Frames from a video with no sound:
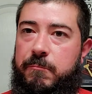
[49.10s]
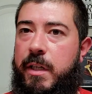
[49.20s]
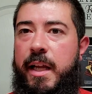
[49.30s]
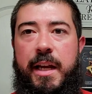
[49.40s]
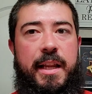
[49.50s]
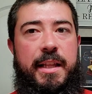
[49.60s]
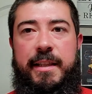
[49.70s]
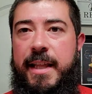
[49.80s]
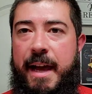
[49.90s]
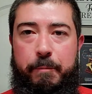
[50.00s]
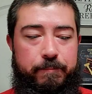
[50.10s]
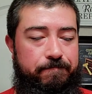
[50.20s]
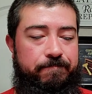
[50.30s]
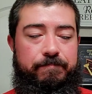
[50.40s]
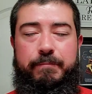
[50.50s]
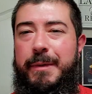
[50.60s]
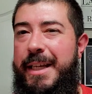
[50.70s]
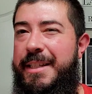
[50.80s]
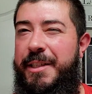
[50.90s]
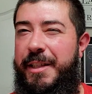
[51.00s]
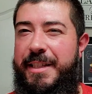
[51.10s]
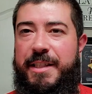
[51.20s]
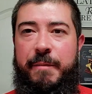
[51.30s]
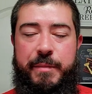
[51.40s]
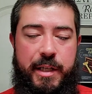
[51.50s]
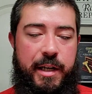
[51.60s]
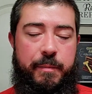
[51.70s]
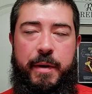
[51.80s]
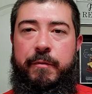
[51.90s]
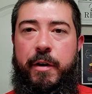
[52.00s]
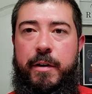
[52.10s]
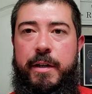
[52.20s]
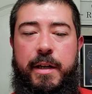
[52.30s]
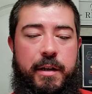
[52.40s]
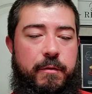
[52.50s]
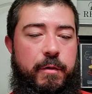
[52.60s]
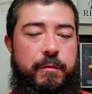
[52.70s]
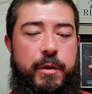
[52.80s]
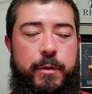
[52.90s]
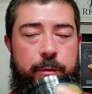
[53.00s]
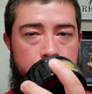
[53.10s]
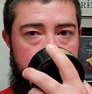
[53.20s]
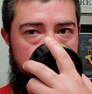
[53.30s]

it, that easily sums it up. I've already done a review